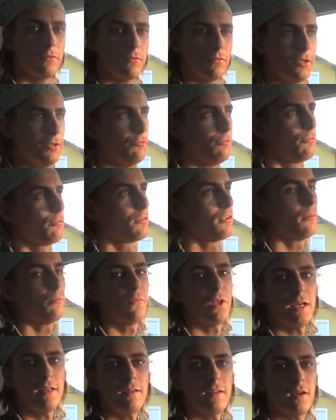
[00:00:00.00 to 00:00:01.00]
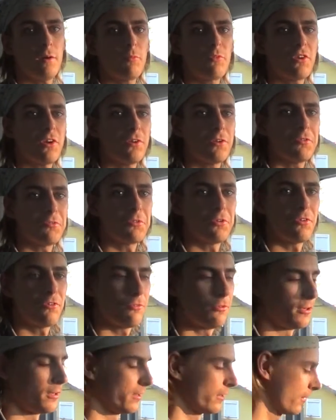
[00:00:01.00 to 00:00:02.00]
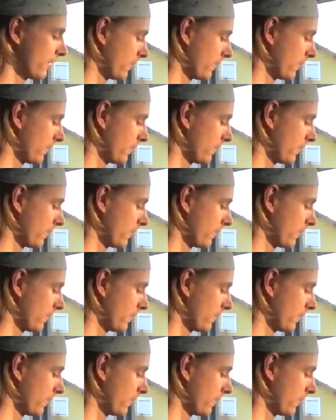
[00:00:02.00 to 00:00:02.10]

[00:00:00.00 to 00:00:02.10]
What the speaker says: if some light comes out of this thing.